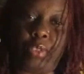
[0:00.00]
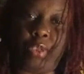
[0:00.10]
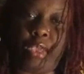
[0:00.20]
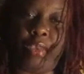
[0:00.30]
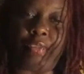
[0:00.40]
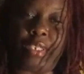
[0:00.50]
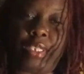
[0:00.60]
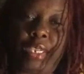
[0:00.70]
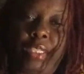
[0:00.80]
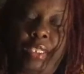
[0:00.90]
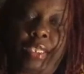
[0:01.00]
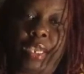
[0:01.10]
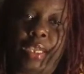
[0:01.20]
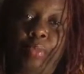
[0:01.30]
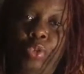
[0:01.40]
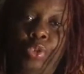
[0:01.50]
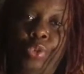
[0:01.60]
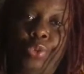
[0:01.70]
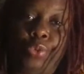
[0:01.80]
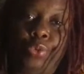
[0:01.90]
you have to take the time
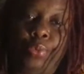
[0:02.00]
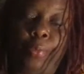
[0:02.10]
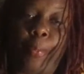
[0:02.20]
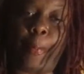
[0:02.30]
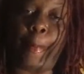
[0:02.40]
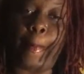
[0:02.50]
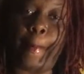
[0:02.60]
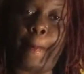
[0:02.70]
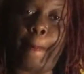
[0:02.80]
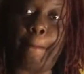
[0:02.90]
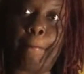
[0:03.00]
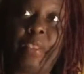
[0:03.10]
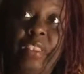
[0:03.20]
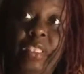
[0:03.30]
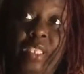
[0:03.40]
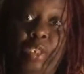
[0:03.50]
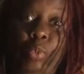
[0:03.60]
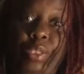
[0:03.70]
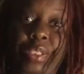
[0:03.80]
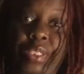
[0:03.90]
to sit
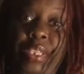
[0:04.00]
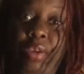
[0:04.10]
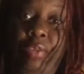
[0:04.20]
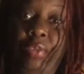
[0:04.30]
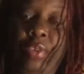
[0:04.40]
with self.